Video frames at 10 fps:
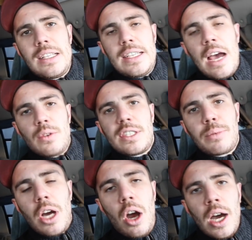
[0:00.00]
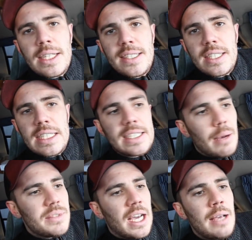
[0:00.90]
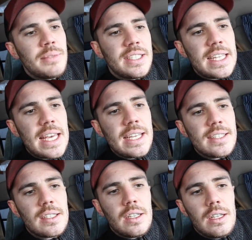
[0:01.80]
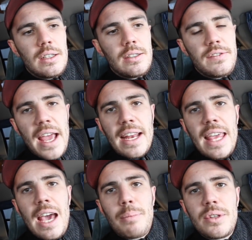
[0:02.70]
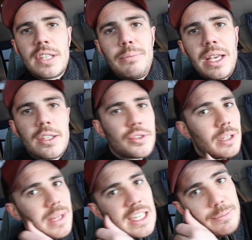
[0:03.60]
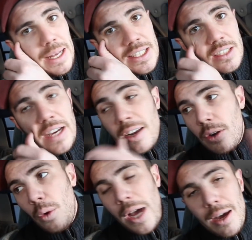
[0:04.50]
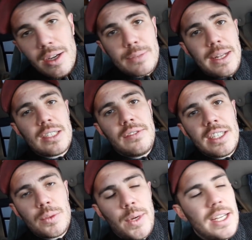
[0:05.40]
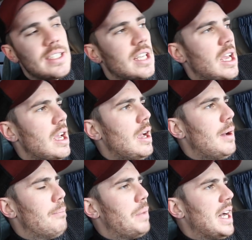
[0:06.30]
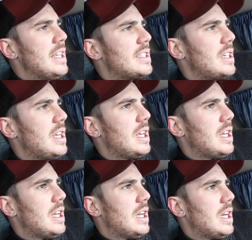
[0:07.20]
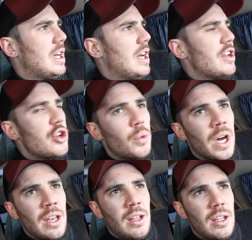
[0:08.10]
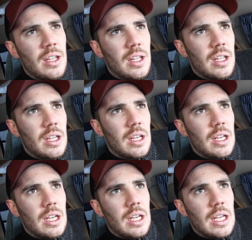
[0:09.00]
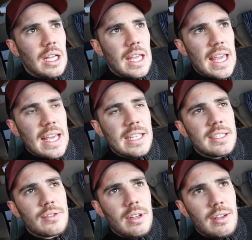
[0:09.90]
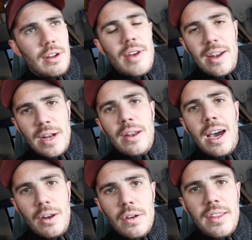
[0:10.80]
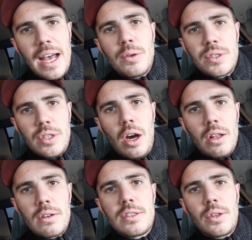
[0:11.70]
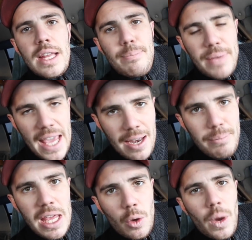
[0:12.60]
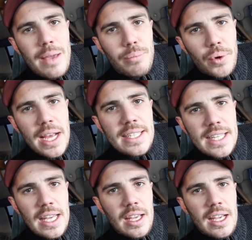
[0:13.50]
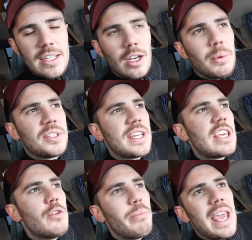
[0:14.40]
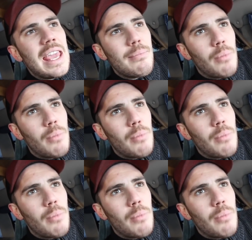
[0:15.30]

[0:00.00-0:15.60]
Now, some cons. Sometimes these van campers can be extremely expensive. I don't know how expensive this one is, but a new one is right around $100,000, so they can be quite pricey. It's almost like you pay